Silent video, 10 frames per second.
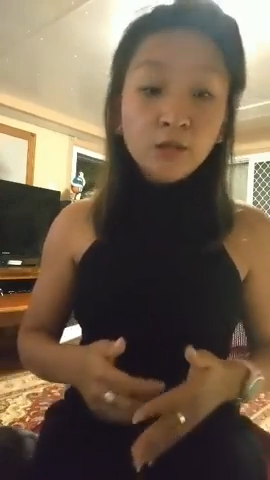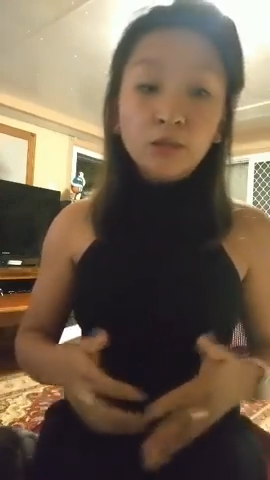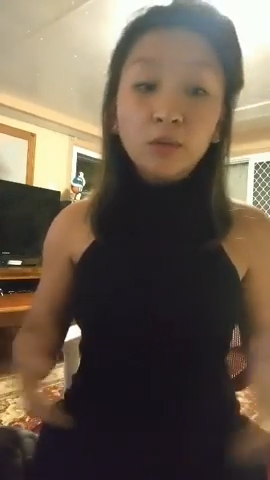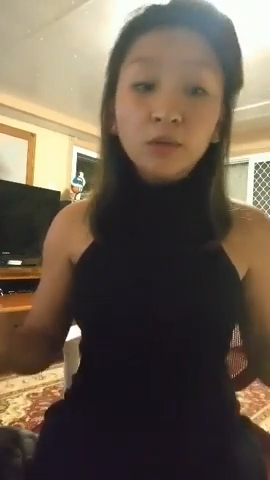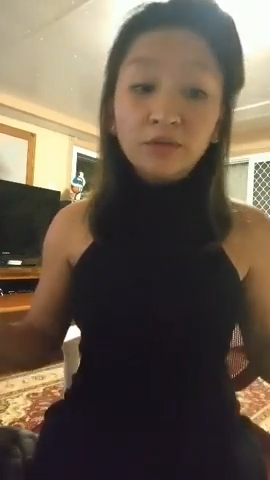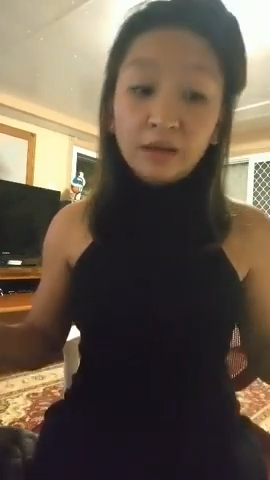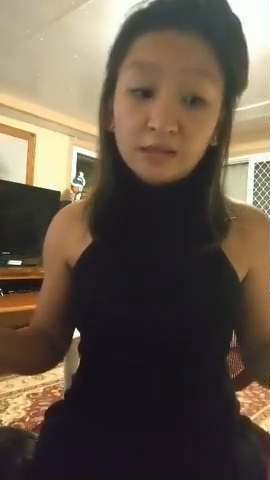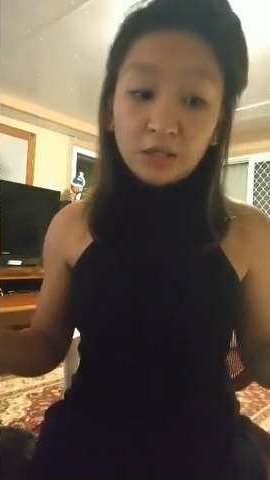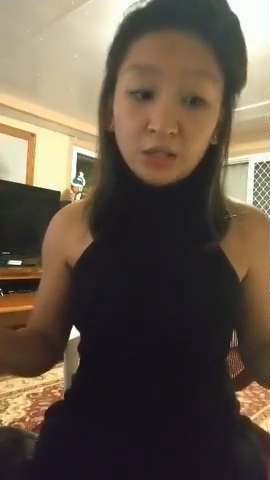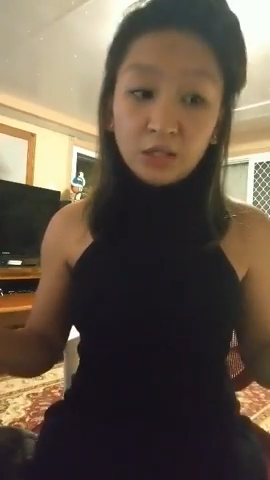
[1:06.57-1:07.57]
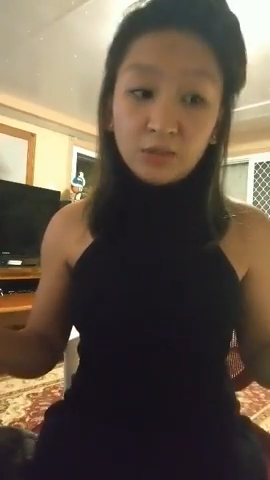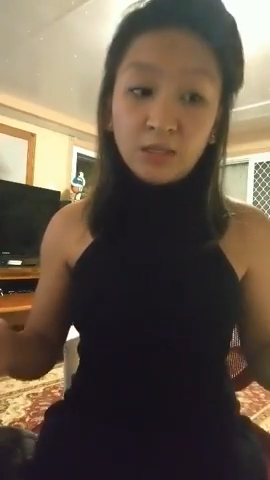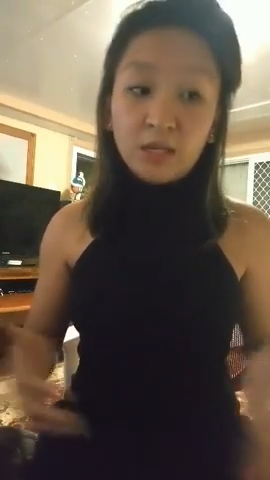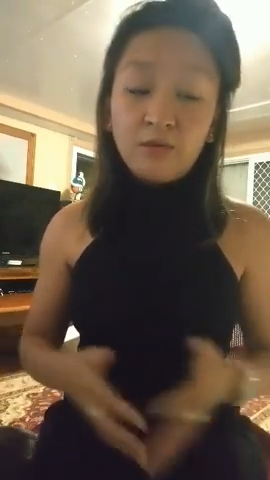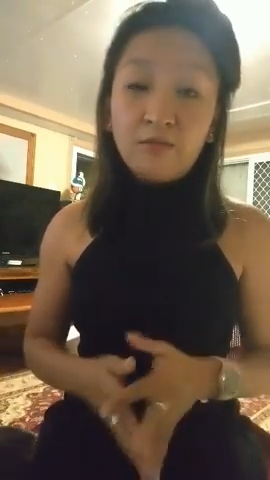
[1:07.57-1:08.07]
So all of our sessions
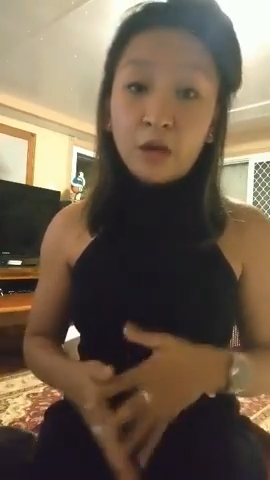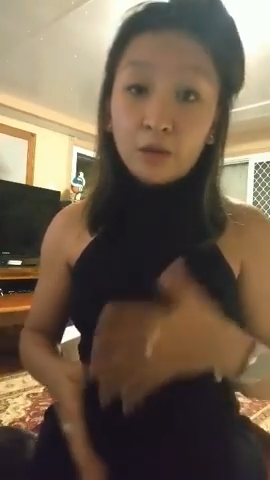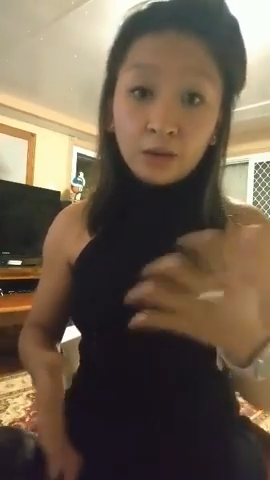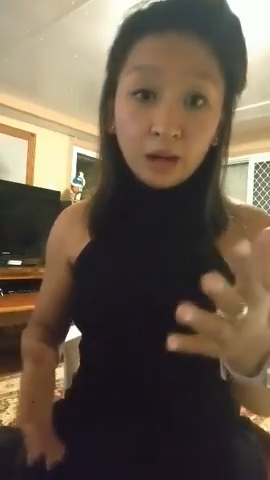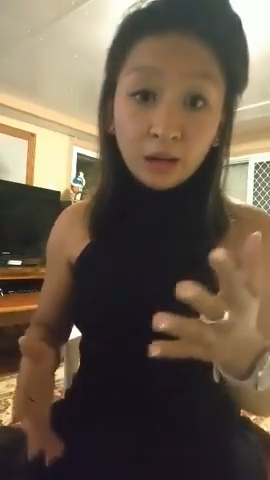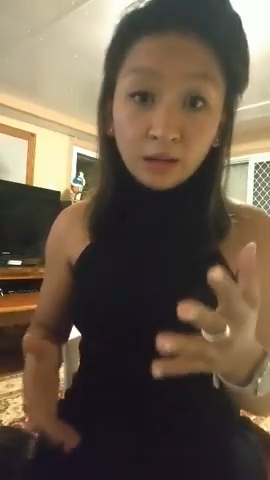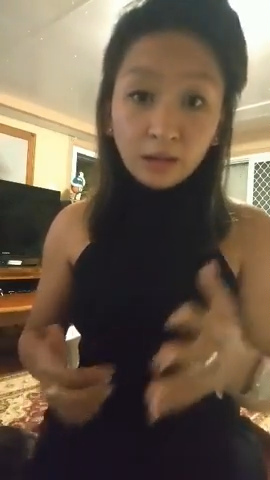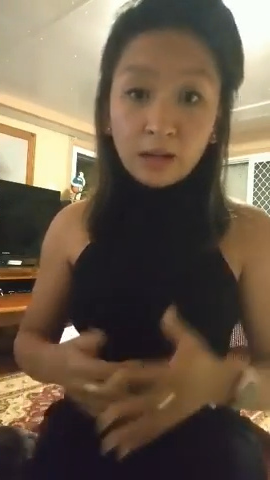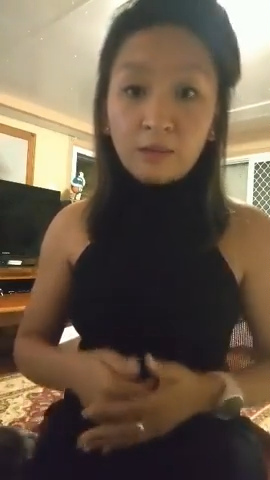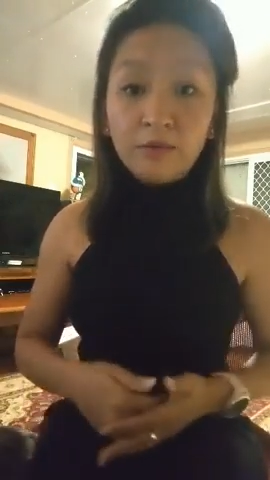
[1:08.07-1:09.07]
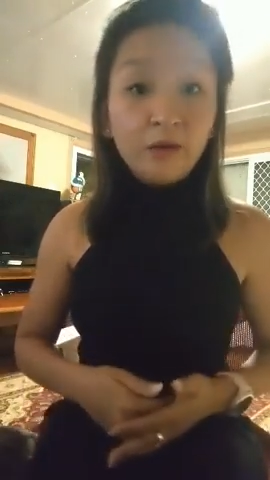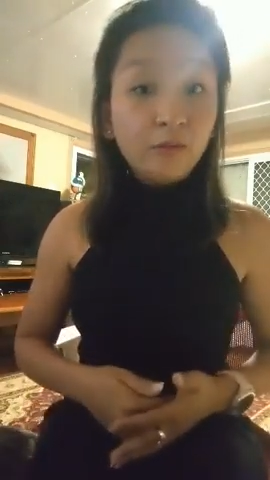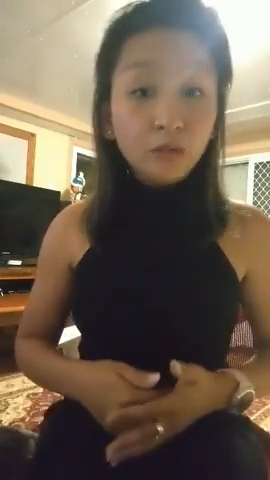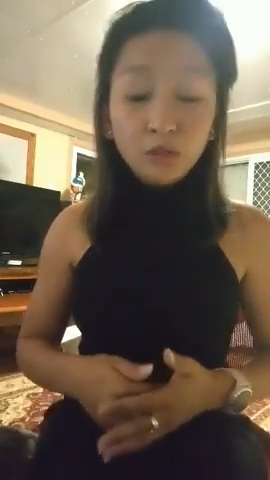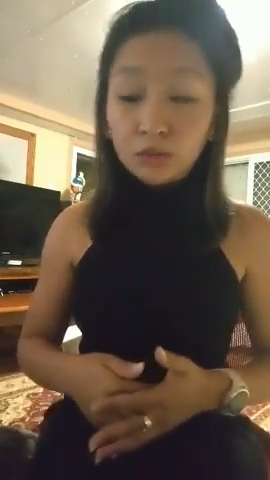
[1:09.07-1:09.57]
were done via online, uh,
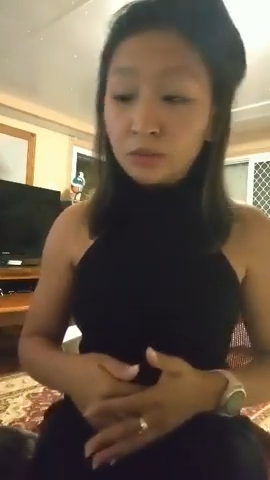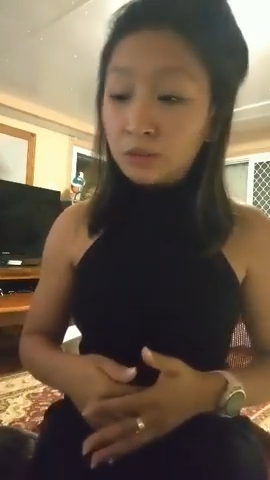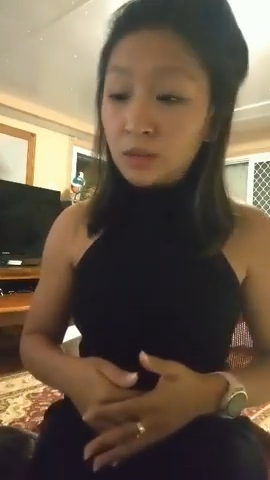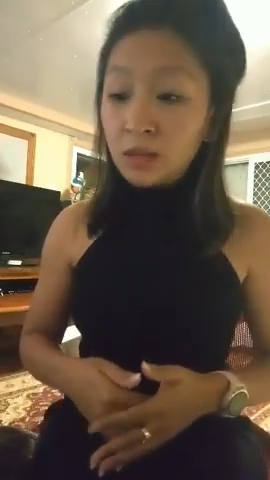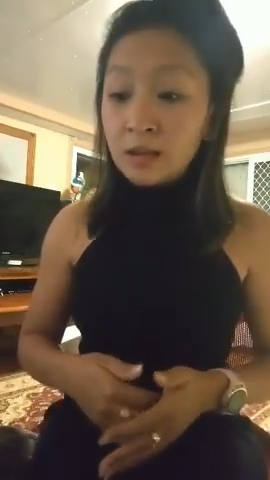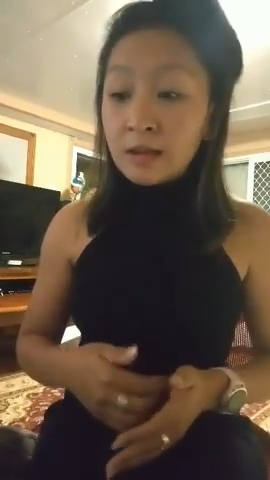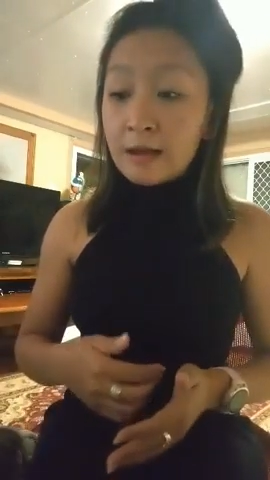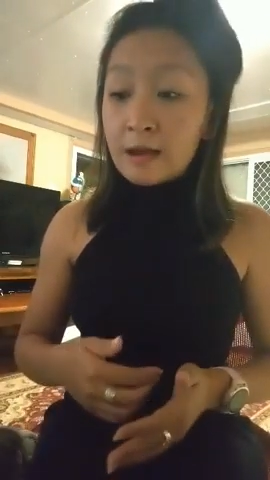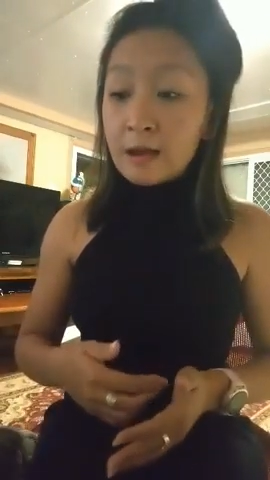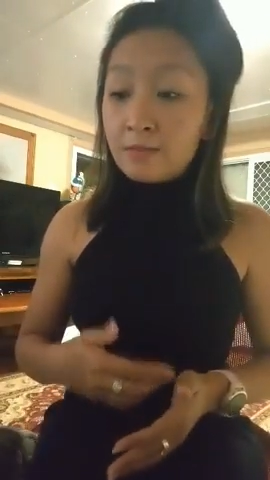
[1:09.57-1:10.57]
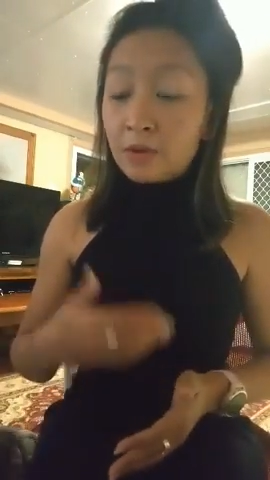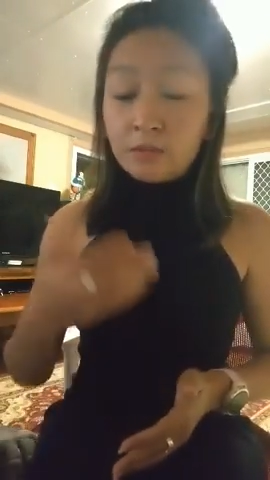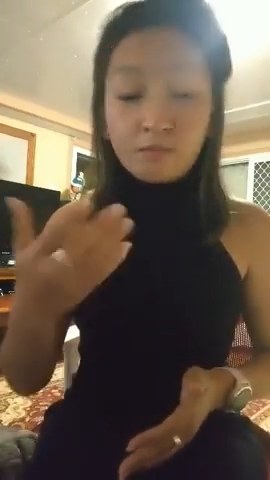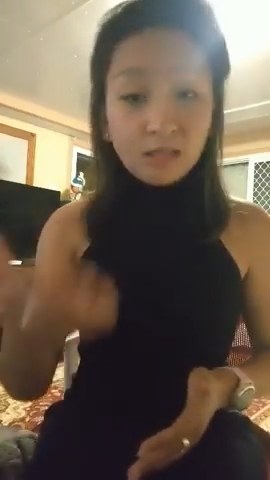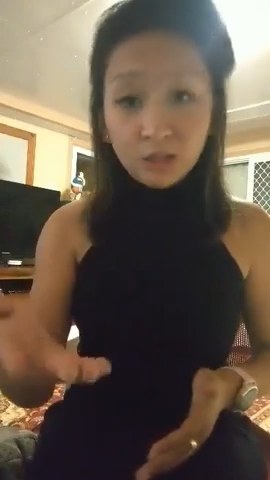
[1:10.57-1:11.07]
via virtual, um,
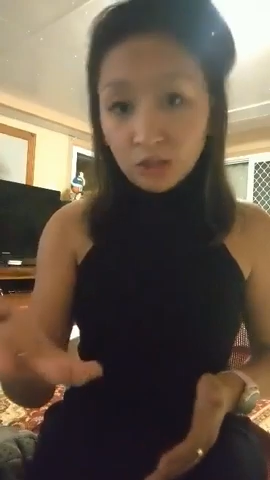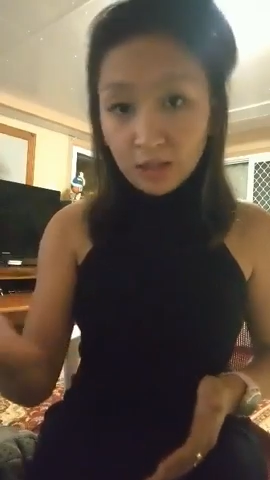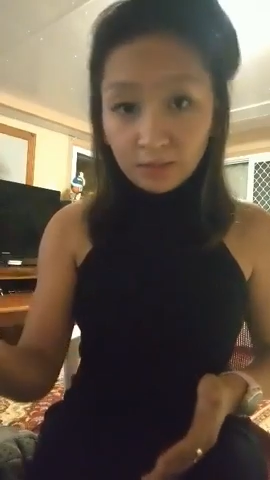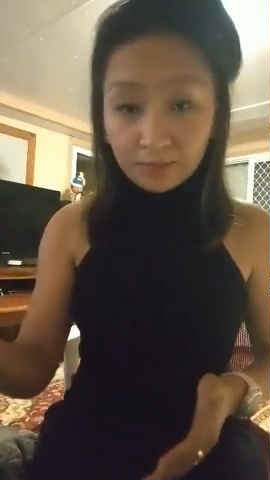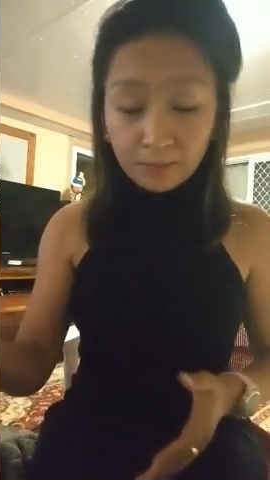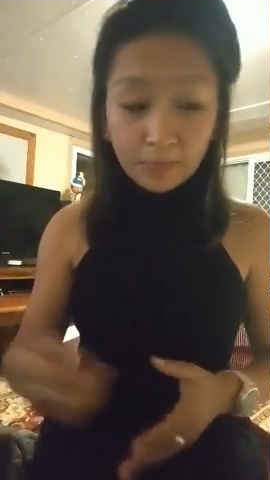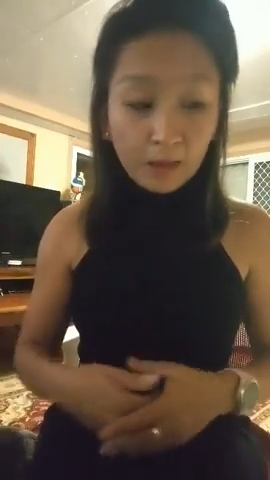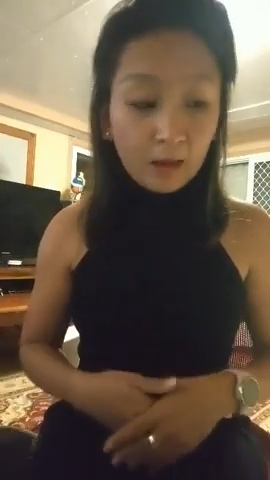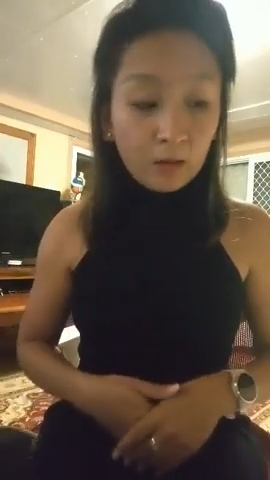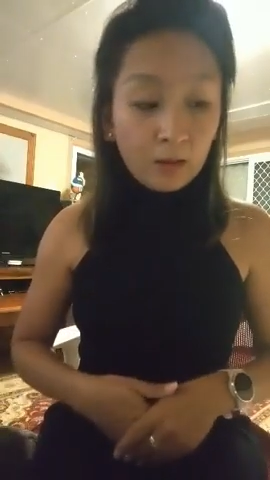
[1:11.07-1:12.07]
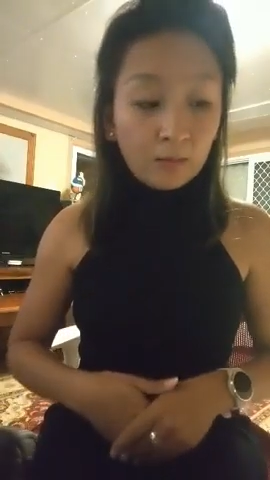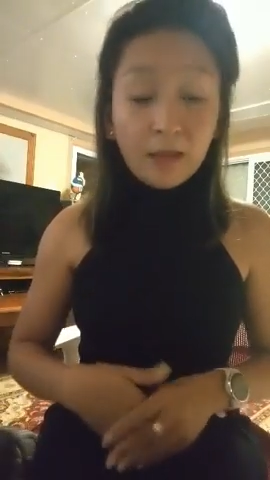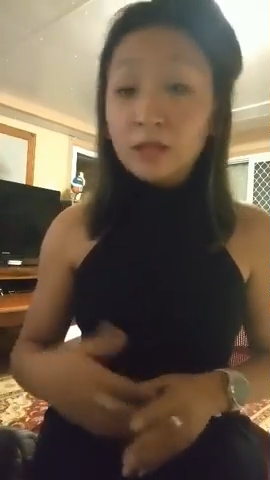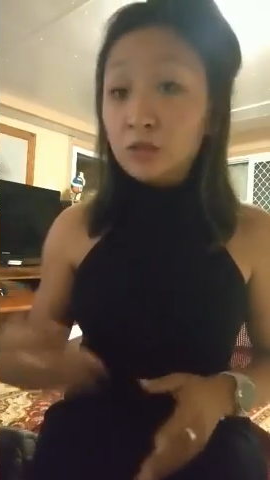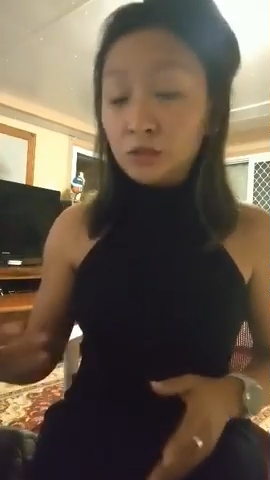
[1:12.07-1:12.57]
on Messenger
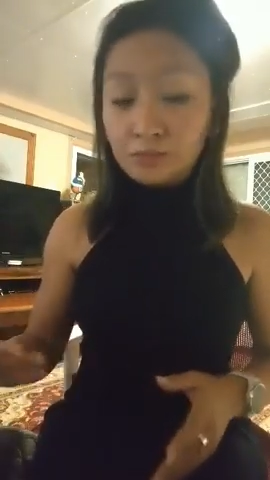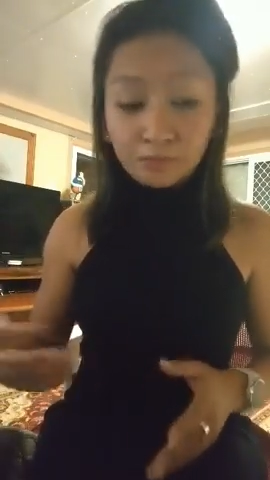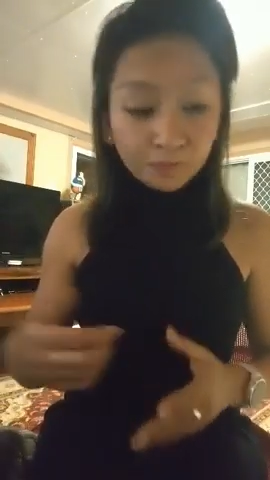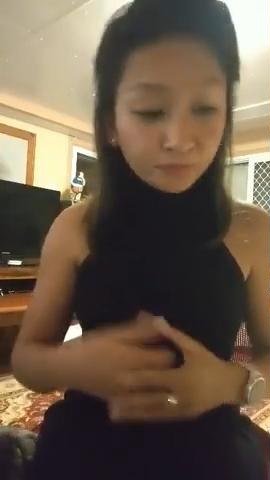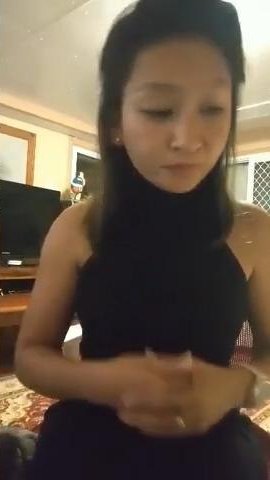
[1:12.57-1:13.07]
um, and Zoom.